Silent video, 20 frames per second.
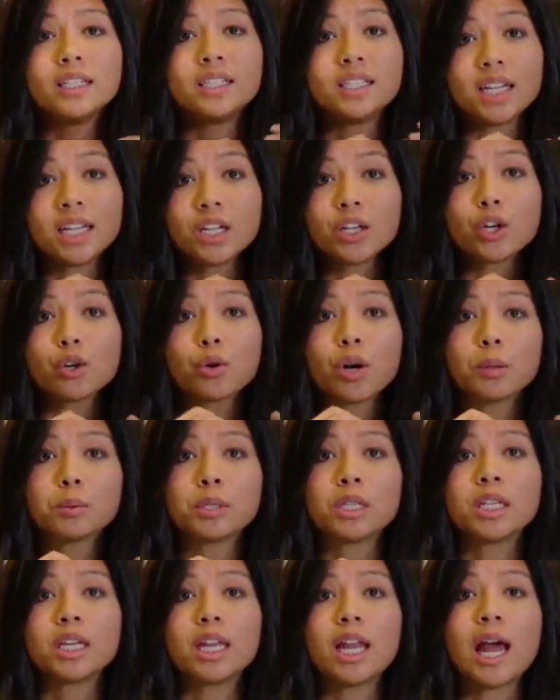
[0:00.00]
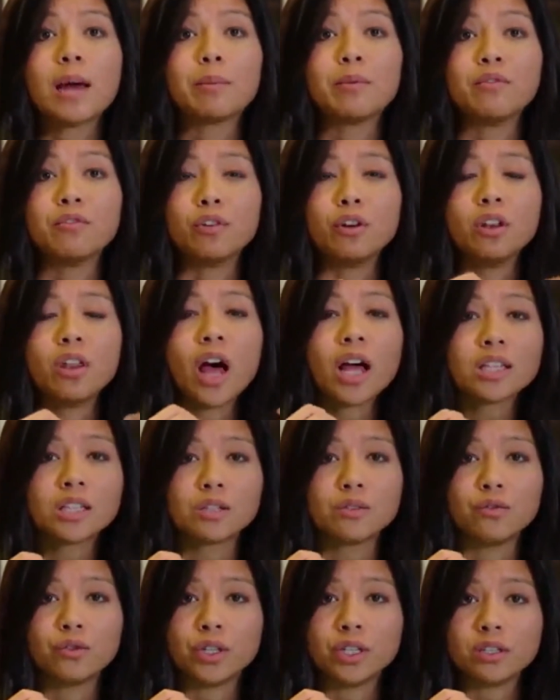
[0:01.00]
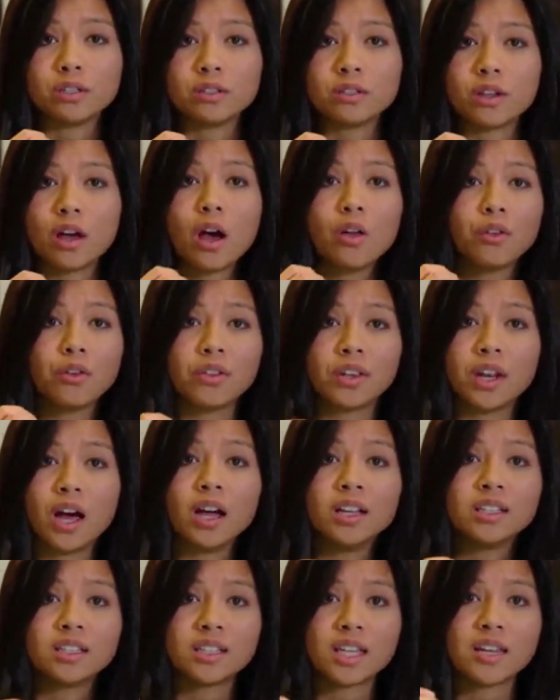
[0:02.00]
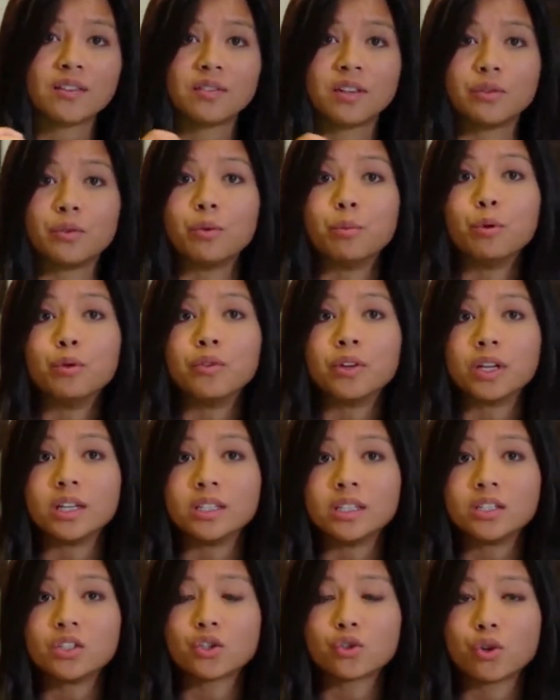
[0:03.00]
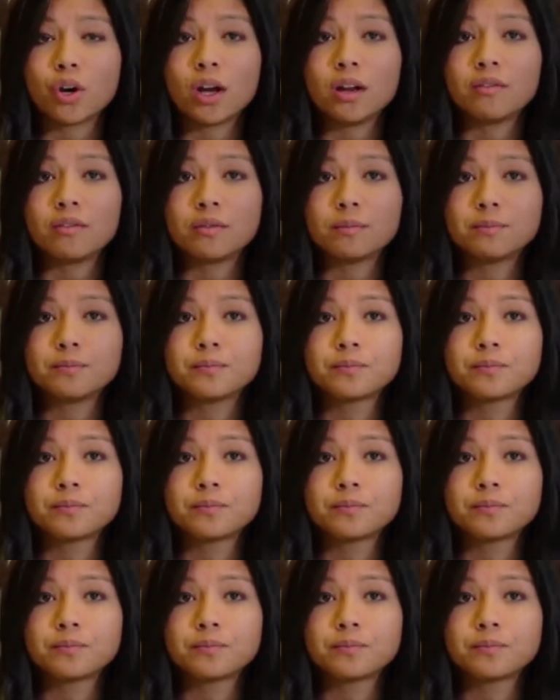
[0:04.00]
Data corruption can happen for lots of reasons other than unsafely removing a disk drive.